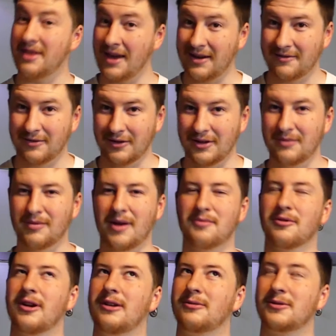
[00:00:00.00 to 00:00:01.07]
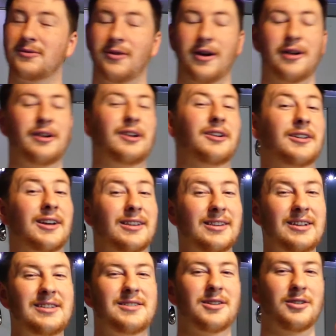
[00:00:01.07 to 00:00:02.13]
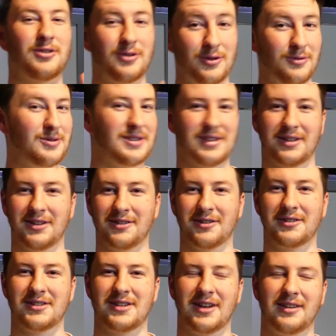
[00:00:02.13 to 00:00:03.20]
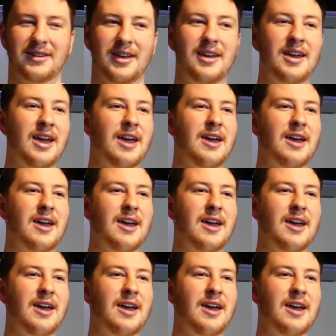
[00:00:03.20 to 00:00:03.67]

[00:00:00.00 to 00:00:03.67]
Thankfully, my brain was firing on at least two cylinders that day